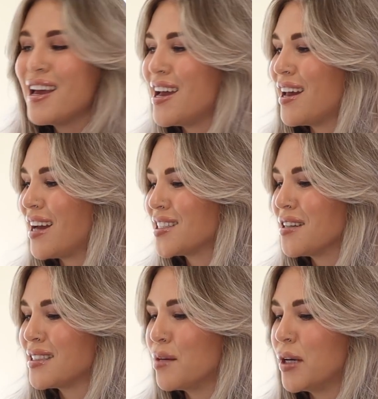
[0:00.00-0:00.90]
and I saw
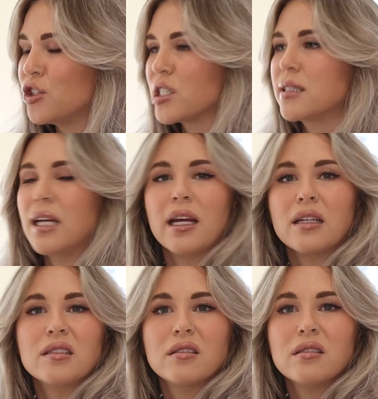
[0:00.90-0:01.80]
Cinnabun just
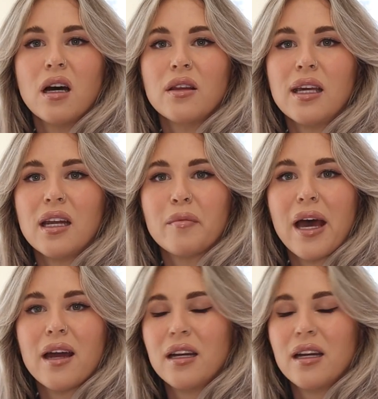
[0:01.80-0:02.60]
sitting on the heating pad,